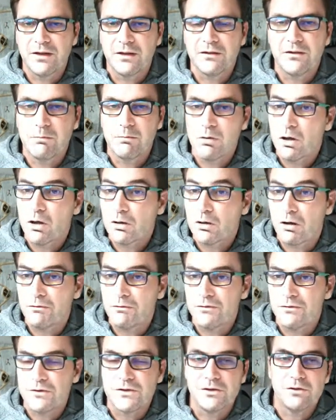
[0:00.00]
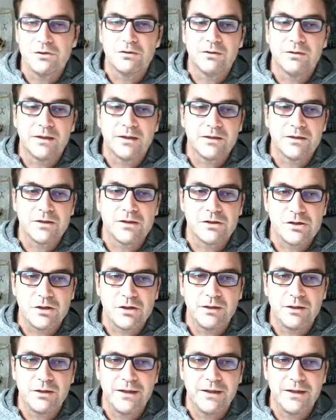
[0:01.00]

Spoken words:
the blog offers you, that I'll show you